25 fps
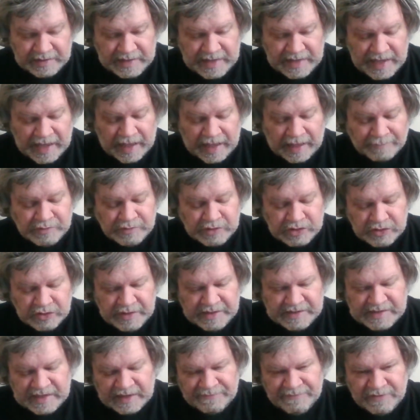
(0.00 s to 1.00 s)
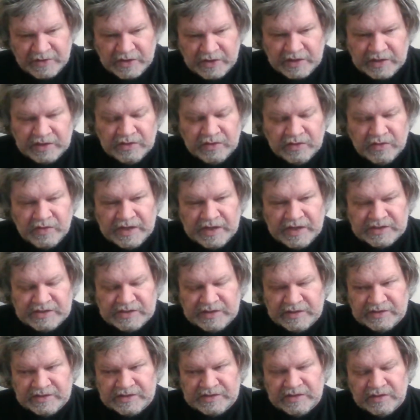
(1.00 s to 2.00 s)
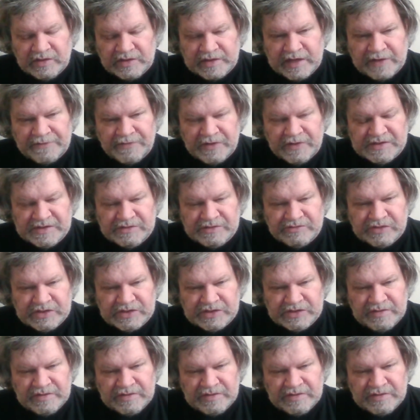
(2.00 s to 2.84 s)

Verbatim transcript: yeah, I'm sure he's got very good lawyers that are still looking out for his interests.